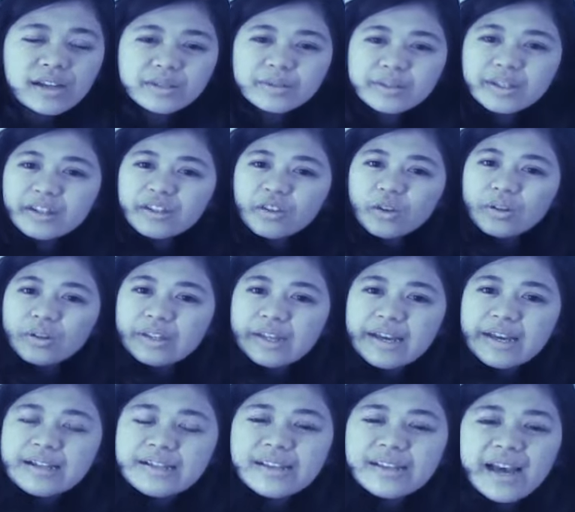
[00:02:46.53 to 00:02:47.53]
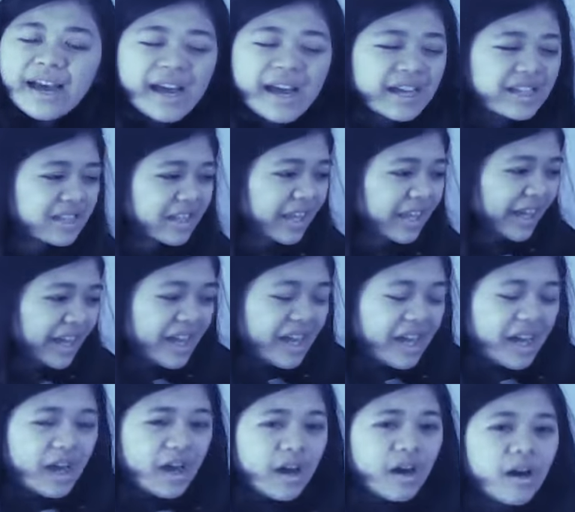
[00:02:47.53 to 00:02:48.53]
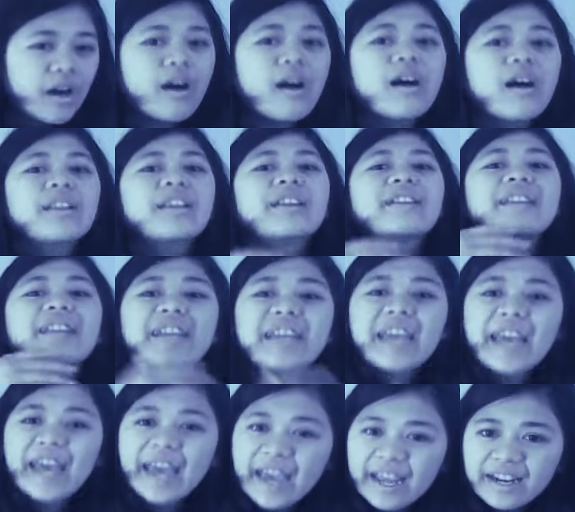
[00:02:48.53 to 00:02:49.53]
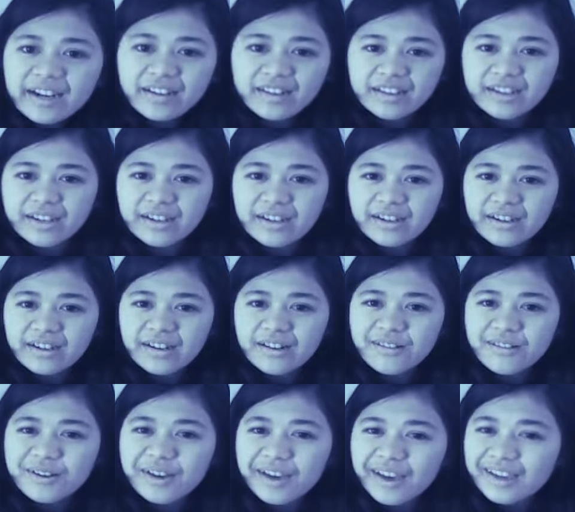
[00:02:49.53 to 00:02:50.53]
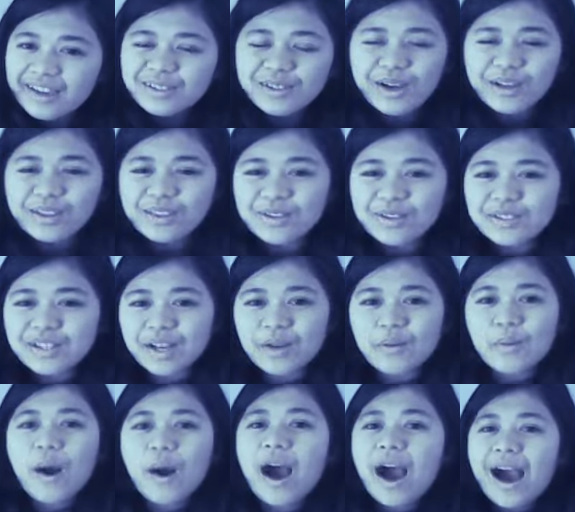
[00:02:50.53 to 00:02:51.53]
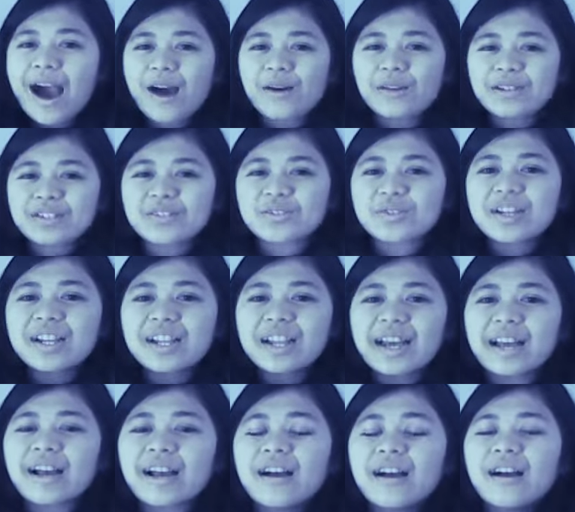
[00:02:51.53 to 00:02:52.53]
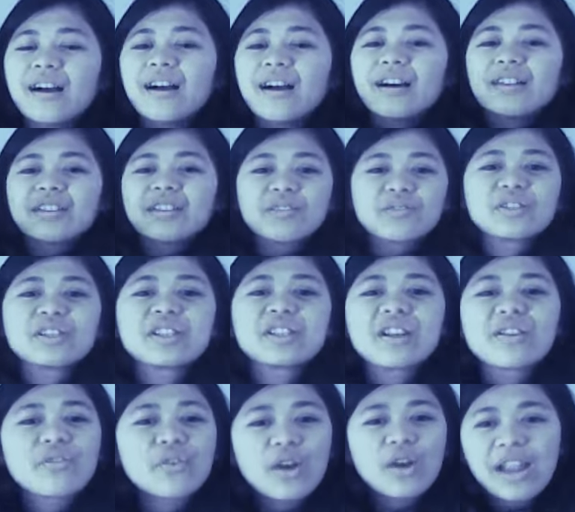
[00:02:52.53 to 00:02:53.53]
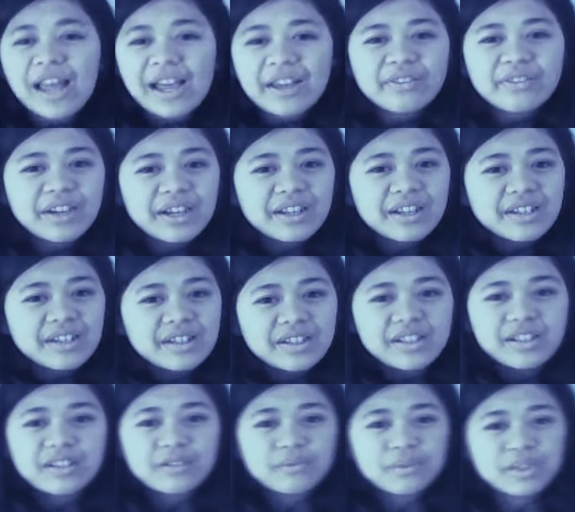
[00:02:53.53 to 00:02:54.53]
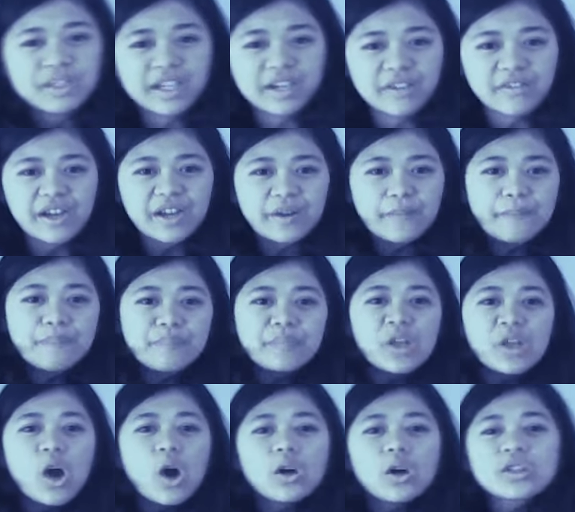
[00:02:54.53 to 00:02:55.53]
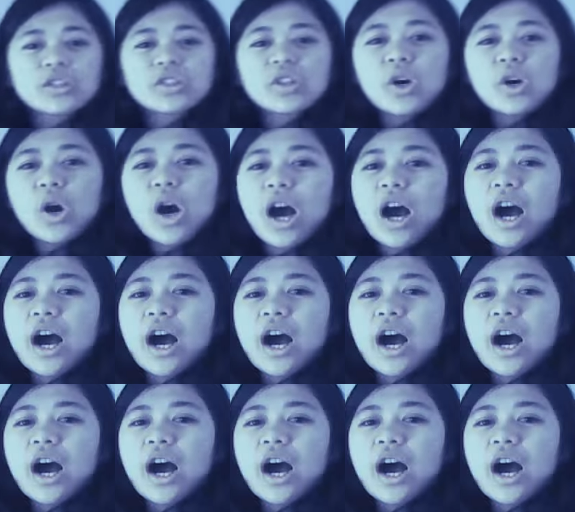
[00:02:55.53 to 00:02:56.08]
especially toward the end, it's like, oh, they really can't handle it. Okay, so I thought it's like, wow, it's really like they're reaching for life kind of deal when they run. Also,